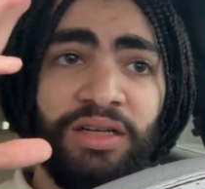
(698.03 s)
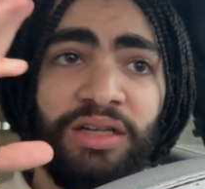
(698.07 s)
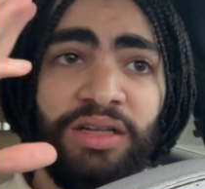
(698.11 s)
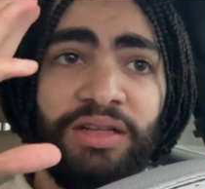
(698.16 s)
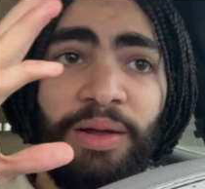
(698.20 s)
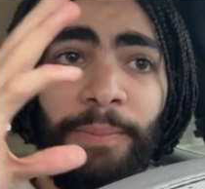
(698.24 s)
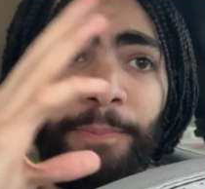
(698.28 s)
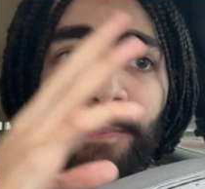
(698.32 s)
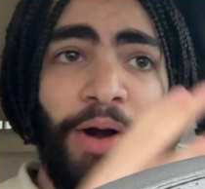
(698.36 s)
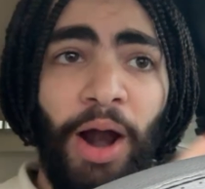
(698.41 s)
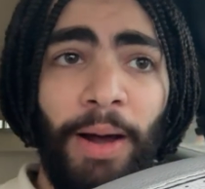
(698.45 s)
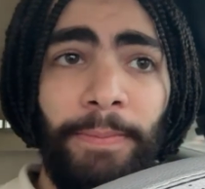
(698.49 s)
the
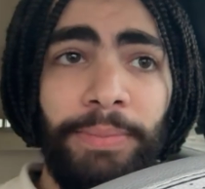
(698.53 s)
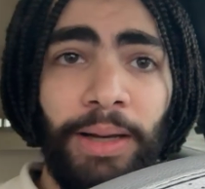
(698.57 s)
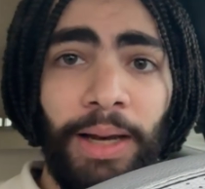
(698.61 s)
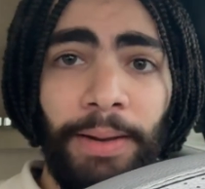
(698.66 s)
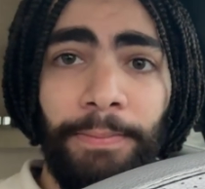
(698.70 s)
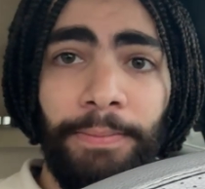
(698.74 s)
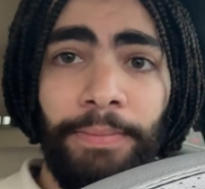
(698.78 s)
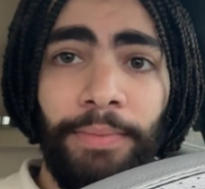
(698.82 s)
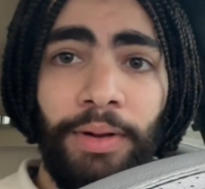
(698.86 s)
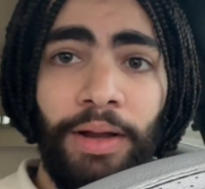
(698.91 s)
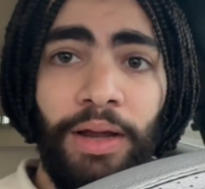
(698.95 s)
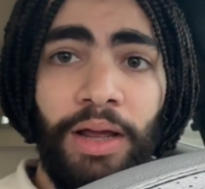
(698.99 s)

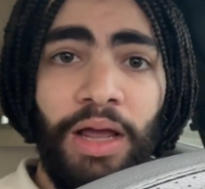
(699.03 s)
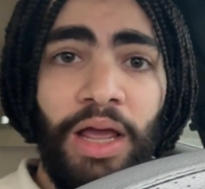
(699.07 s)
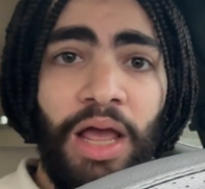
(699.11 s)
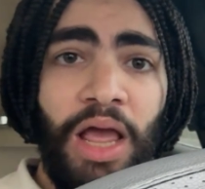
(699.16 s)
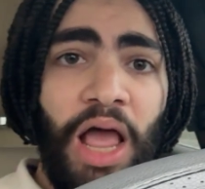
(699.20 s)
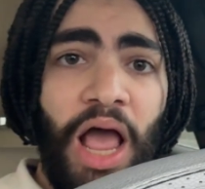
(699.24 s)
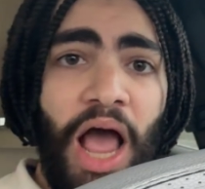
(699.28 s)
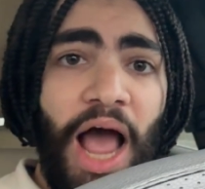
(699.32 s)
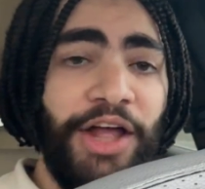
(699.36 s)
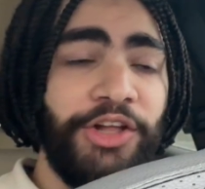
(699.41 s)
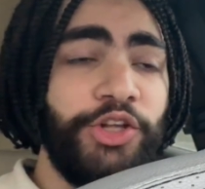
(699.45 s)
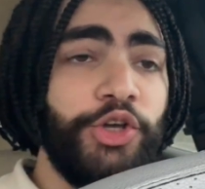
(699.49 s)
problem.
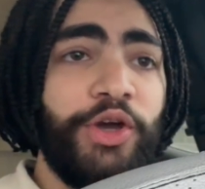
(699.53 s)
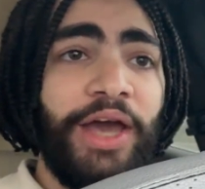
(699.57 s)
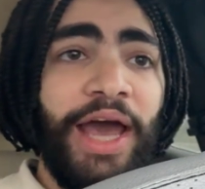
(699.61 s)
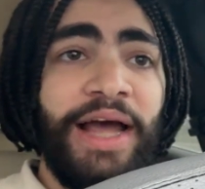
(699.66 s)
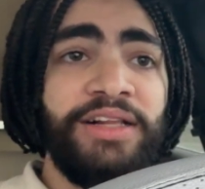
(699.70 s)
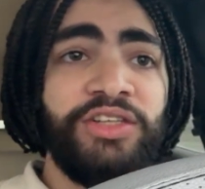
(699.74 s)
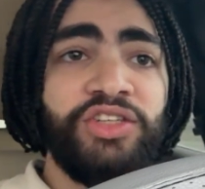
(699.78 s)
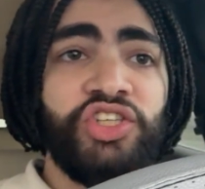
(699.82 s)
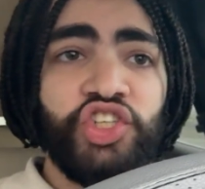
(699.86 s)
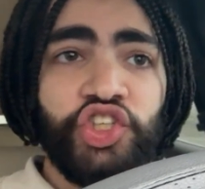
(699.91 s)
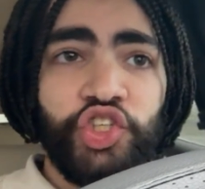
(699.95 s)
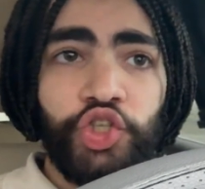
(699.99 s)
And you
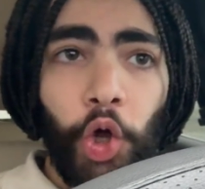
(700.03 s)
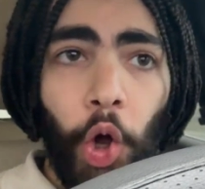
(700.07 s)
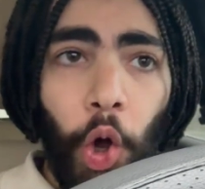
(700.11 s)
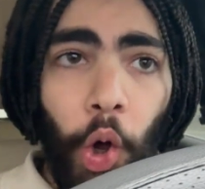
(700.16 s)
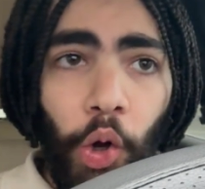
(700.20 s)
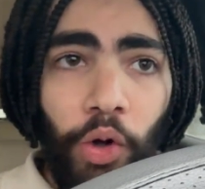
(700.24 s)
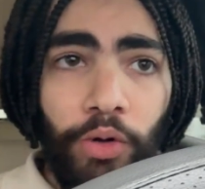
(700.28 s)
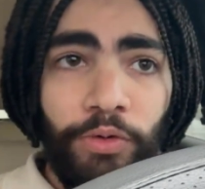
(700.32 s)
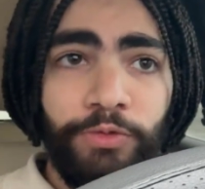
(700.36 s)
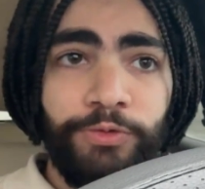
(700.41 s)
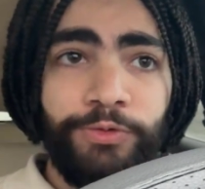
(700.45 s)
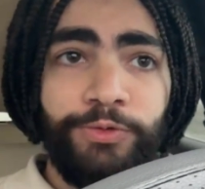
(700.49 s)
can
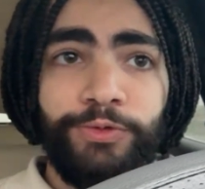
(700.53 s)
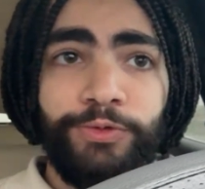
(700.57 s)
solve